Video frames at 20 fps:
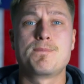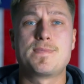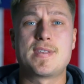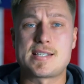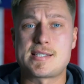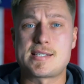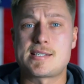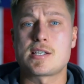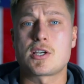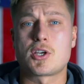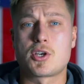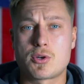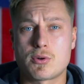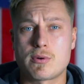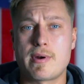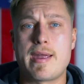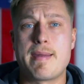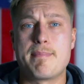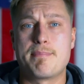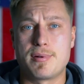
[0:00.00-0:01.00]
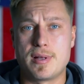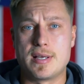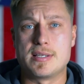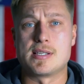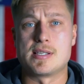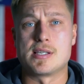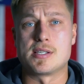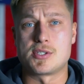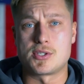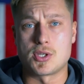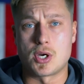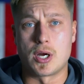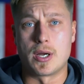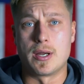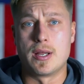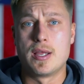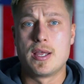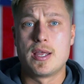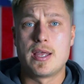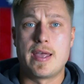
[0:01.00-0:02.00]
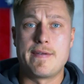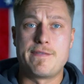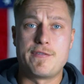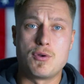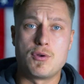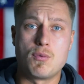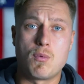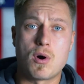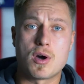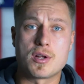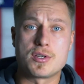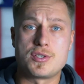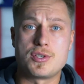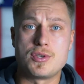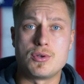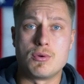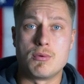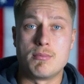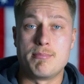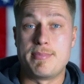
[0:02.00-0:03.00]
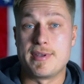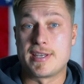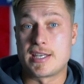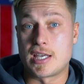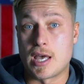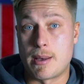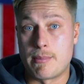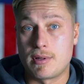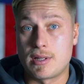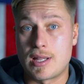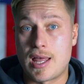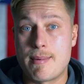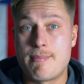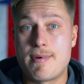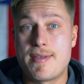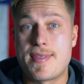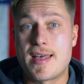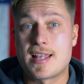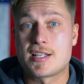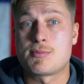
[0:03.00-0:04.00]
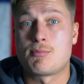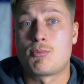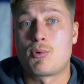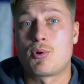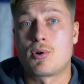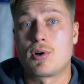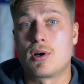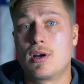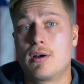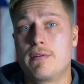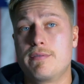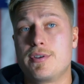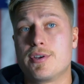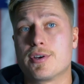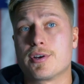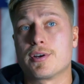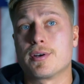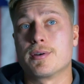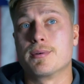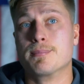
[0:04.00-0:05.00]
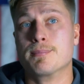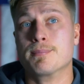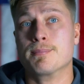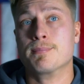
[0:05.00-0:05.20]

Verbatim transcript: This is a great place to start. If you want to become a lineman, that's more of your